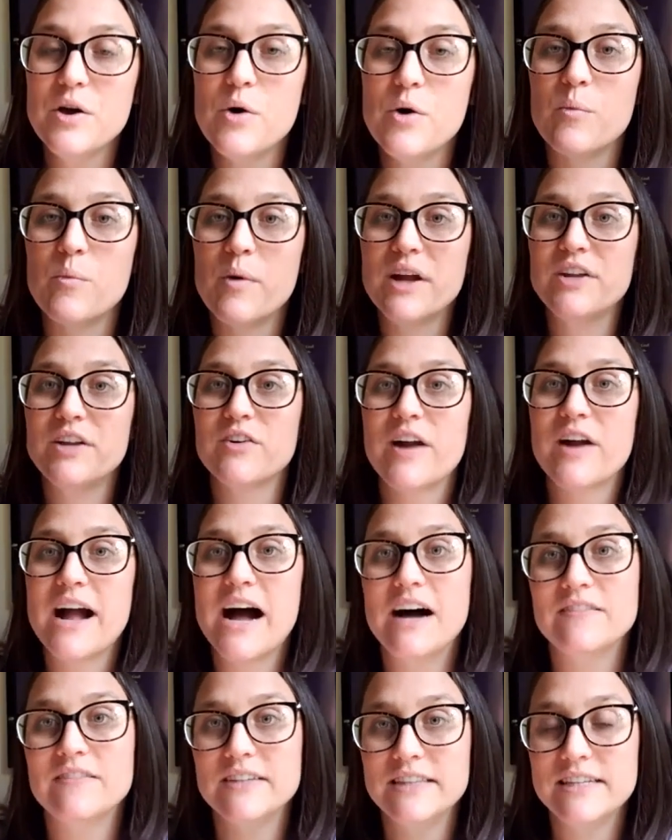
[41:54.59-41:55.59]
when you're
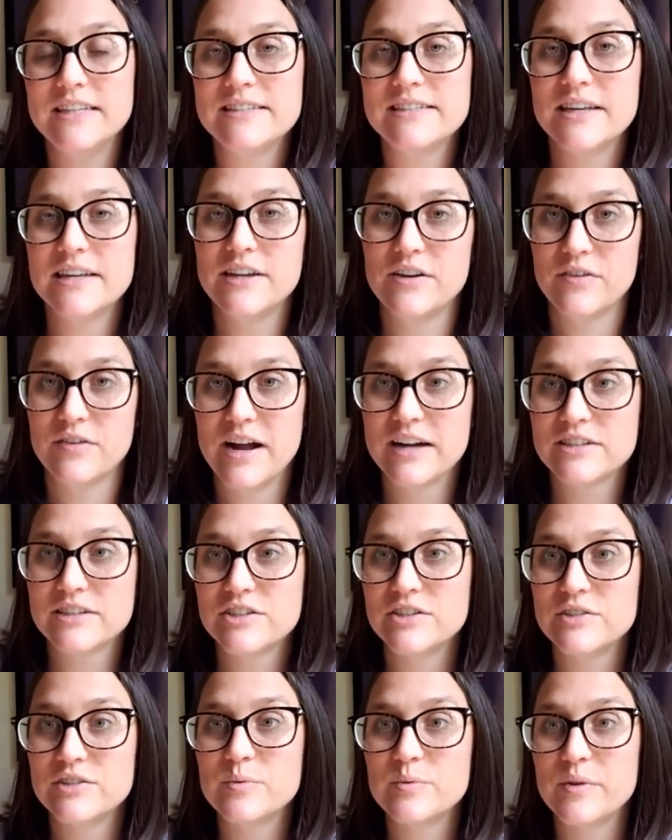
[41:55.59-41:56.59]
having these
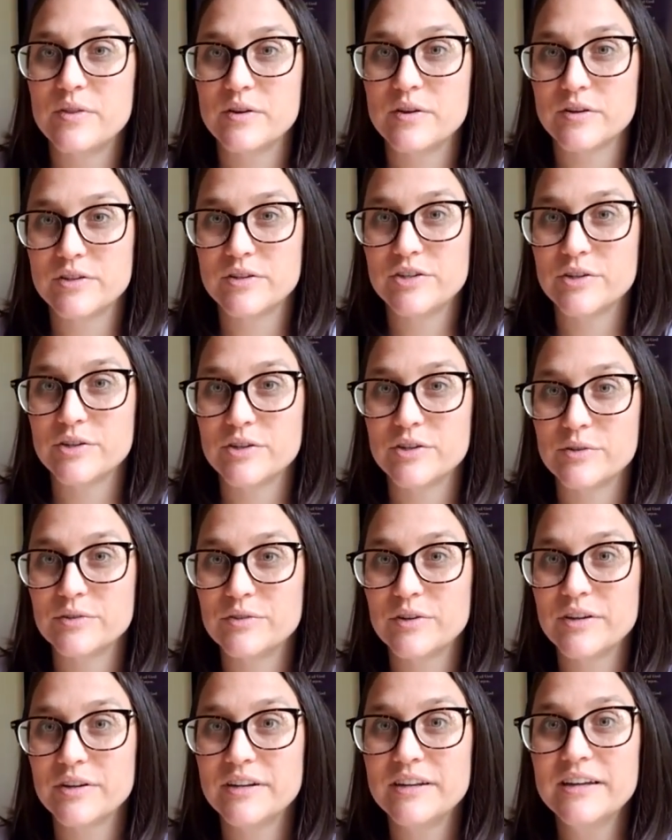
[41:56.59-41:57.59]
interactions with your
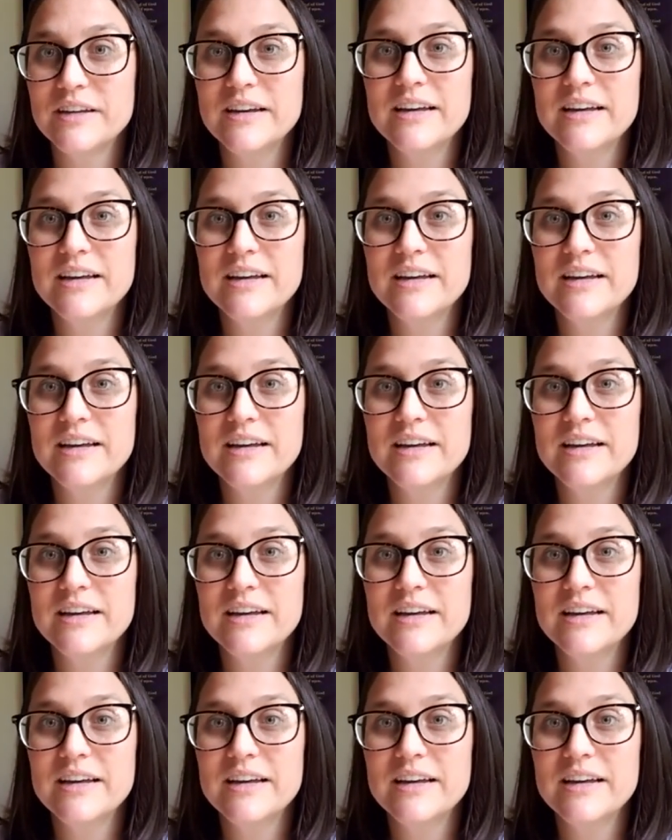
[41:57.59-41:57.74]
children.